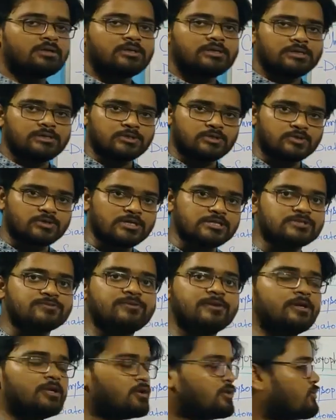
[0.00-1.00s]
in today's
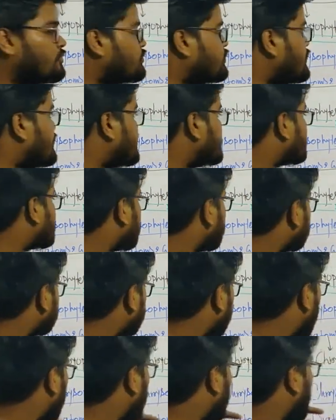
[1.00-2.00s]
video we'll
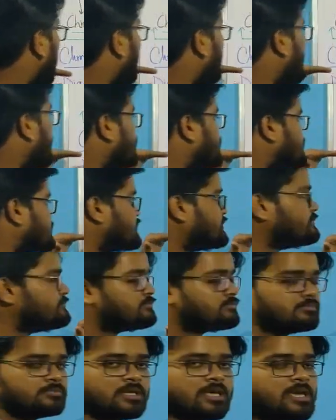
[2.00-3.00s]
discuss about the
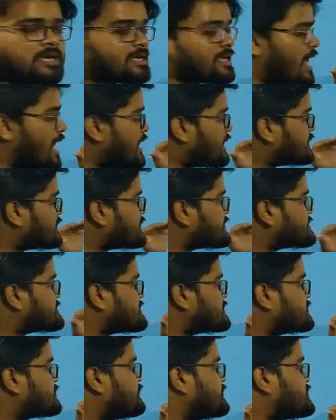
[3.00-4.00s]

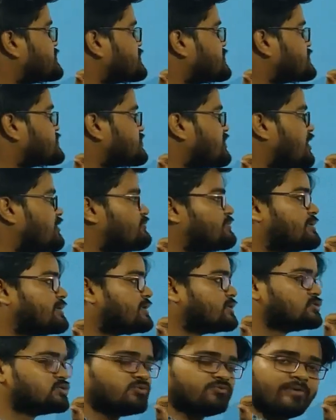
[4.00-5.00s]
characteristics features of
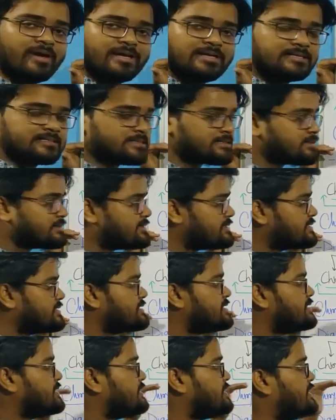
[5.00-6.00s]
CHRYSOPHYTES,
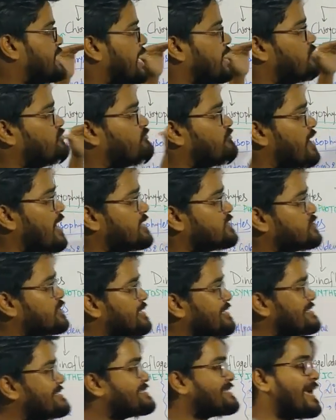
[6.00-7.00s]

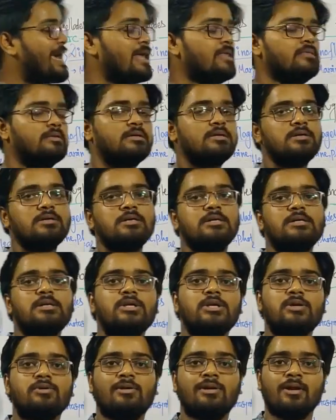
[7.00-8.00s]
DINOFLAGELATEs and the
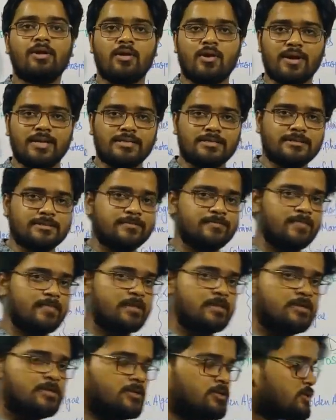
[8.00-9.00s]
EUGLEUGLENOIDs.
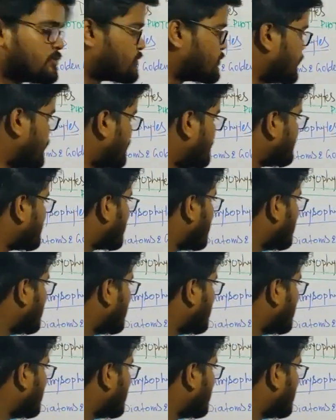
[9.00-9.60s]
So